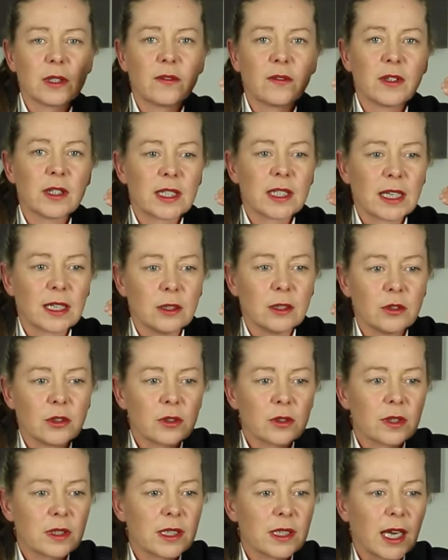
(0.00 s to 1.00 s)
If you're selling
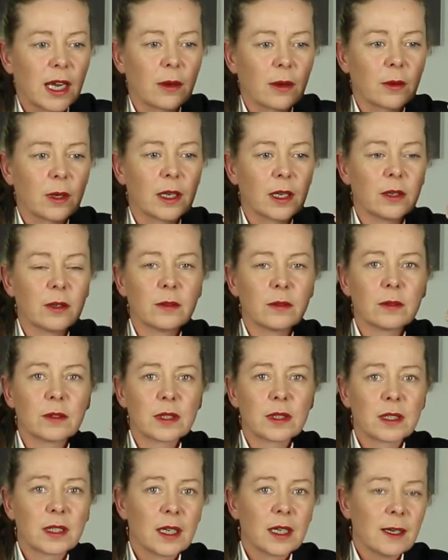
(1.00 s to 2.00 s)
just
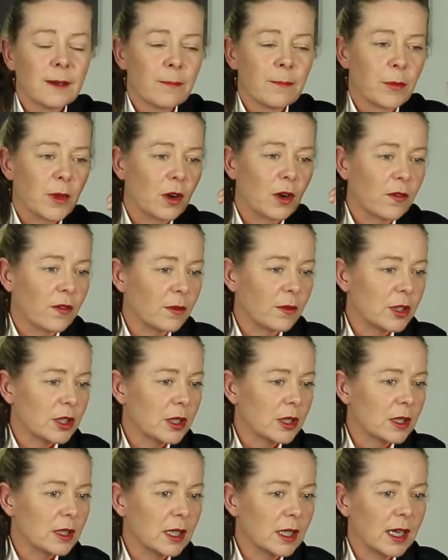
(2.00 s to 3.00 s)
downloads off a
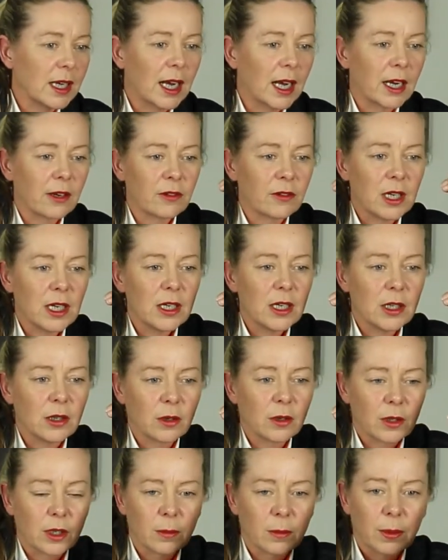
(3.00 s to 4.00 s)
certain gallery, you
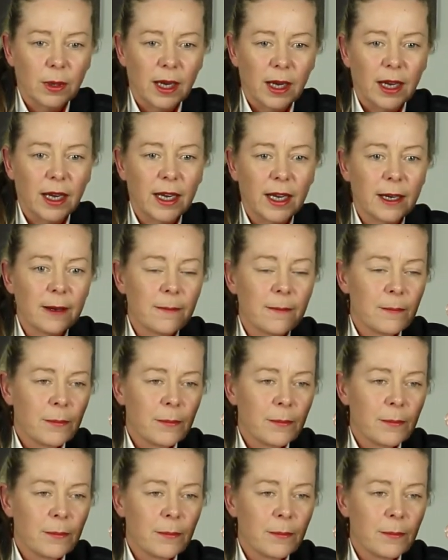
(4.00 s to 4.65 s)
can apply